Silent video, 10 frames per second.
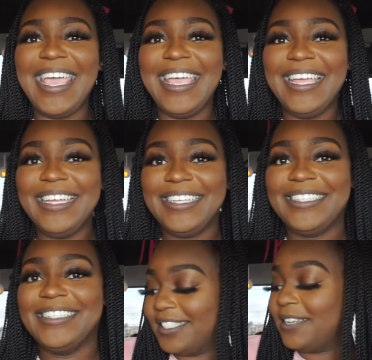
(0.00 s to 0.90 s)
party.
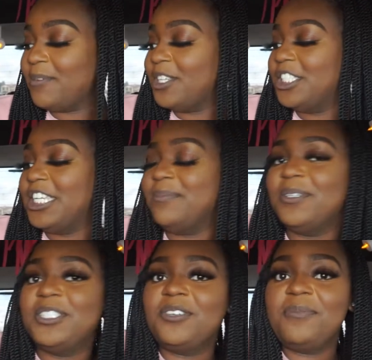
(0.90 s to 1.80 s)
Come on, Sheba,
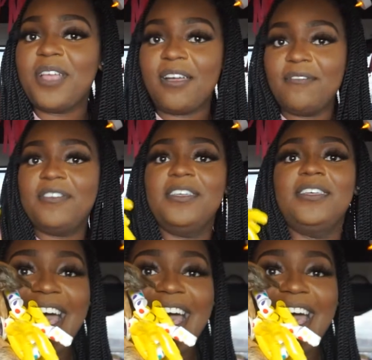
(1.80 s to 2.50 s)
show them your outfit.